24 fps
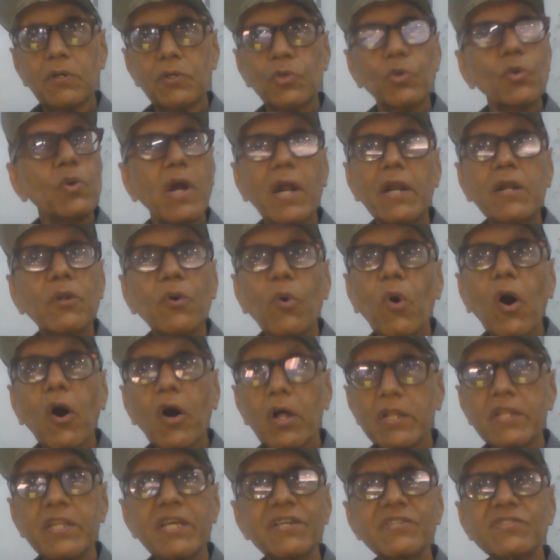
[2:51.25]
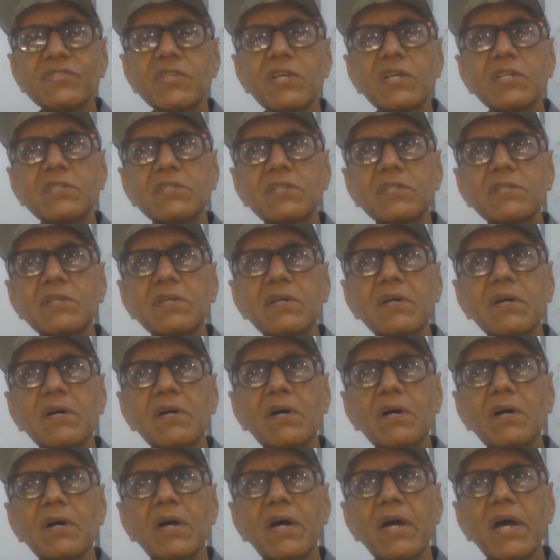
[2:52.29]
You can't do all these things
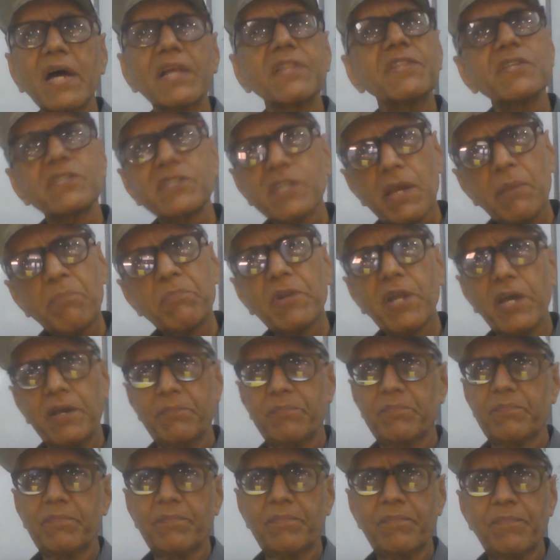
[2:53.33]
at the same time.